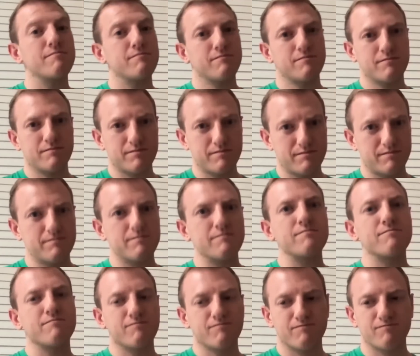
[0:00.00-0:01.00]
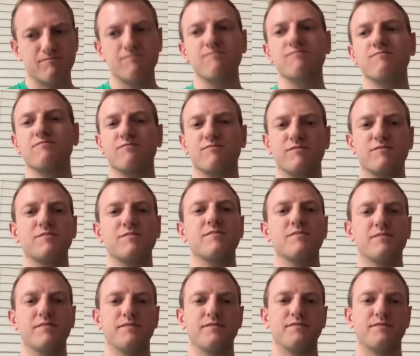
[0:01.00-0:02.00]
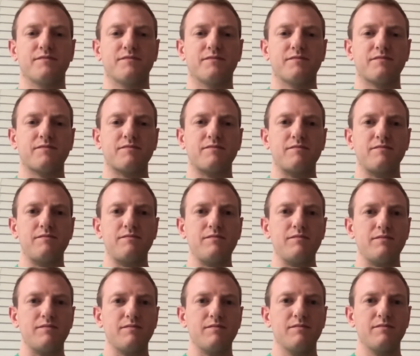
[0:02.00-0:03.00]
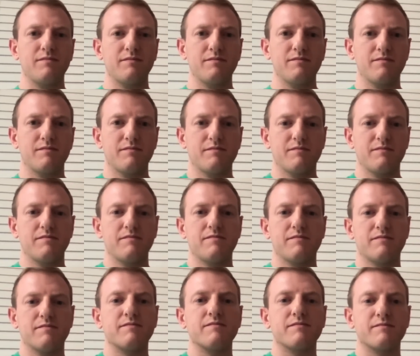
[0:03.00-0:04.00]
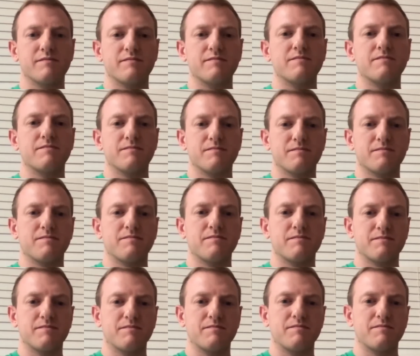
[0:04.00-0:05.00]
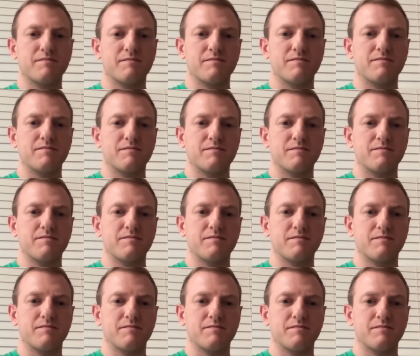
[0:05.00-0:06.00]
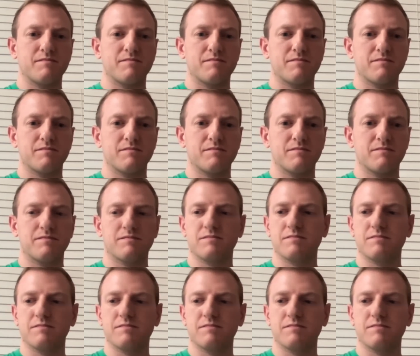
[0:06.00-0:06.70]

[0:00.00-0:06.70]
This person isn't speaking.